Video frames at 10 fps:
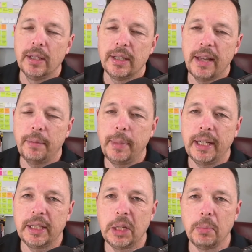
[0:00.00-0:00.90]
seven
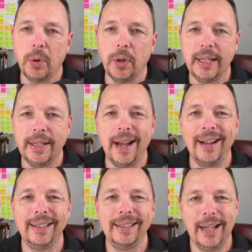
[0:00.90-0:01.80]
minutes in the morning
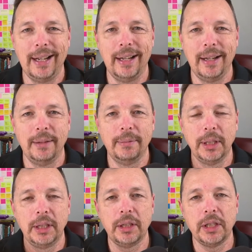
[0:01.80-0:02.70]
dot com,
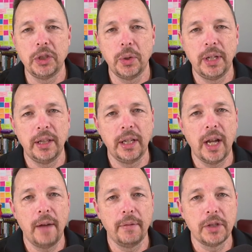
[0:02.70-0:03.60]
where you can join in the
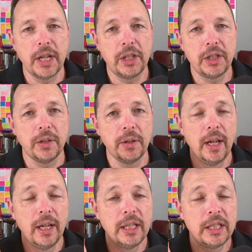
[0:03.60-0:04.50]
conversation.
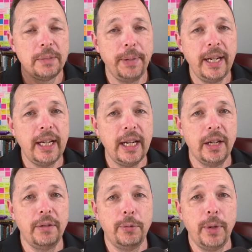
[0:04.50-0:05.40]
Speaking
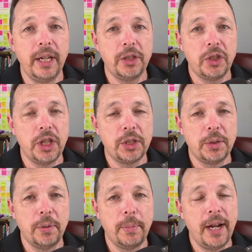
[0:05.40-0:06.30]
of which, just
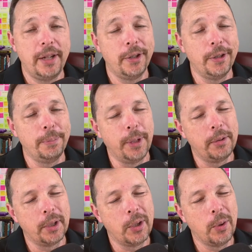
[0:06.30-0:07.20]
a reminder,
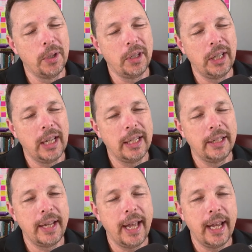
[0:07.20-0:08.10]
pre-recorded again
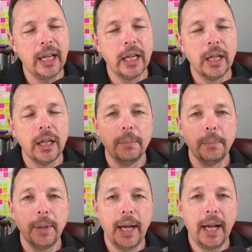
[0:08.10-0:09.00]
today,
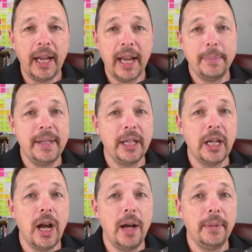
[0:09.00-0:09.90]
but I am in the
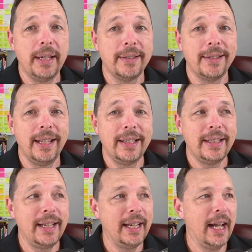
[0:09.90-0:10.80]
comments
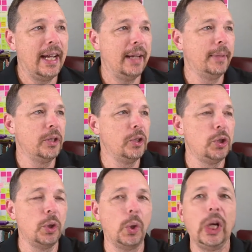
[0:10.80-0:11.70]
listening. I am
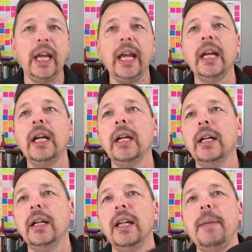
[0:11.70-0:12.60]
enjoying
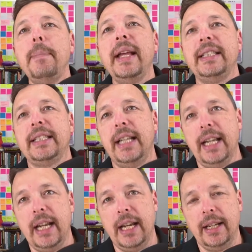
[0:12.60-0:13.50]

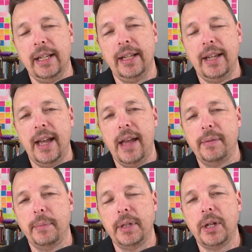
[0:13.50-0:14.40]
immensely
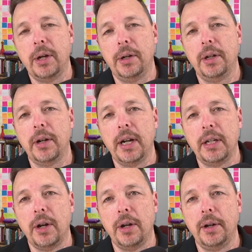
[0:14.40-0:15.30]
having my daughter and
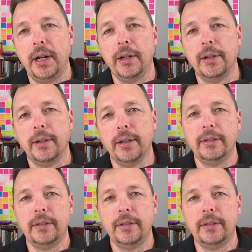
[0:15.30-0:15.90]
granddaughter here.